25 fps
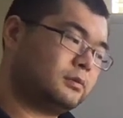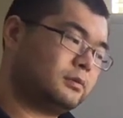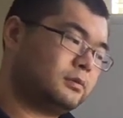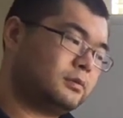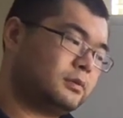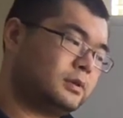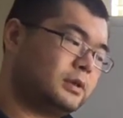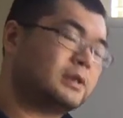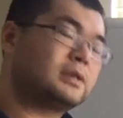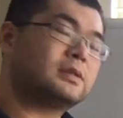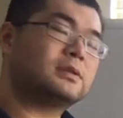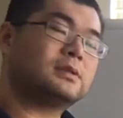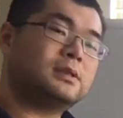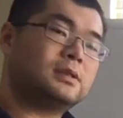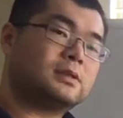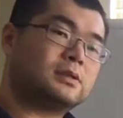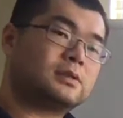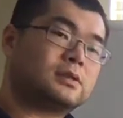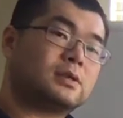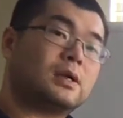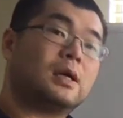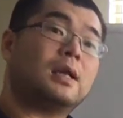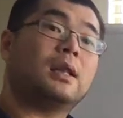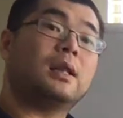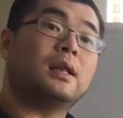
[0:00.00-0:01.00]
exists
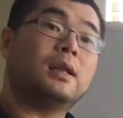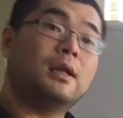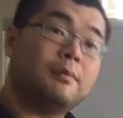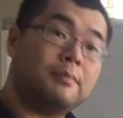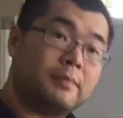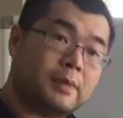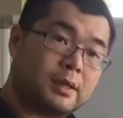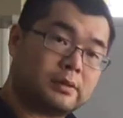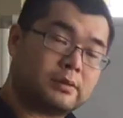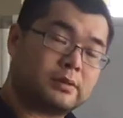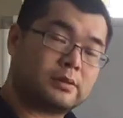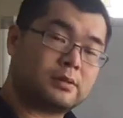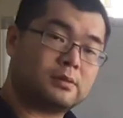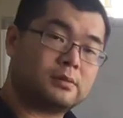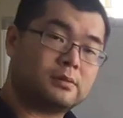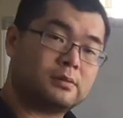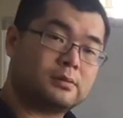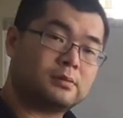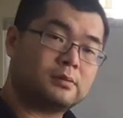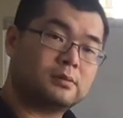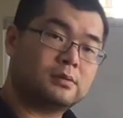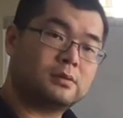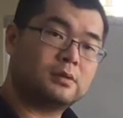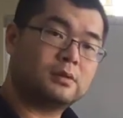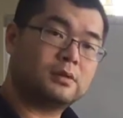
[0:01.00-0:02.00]
a limit.
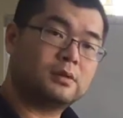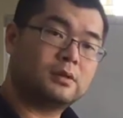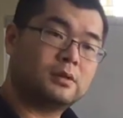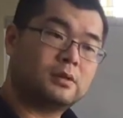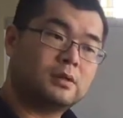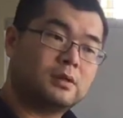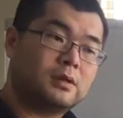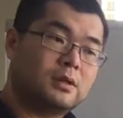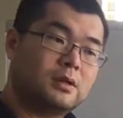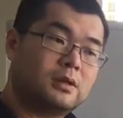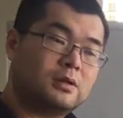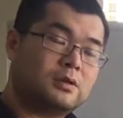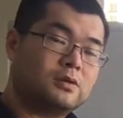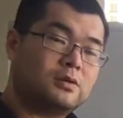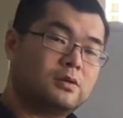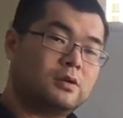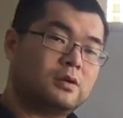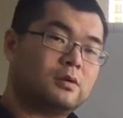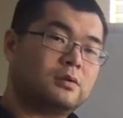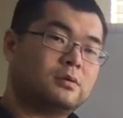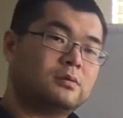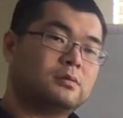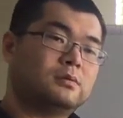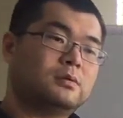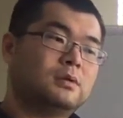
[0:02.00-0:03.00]
You
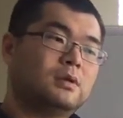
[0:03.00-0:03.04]
know,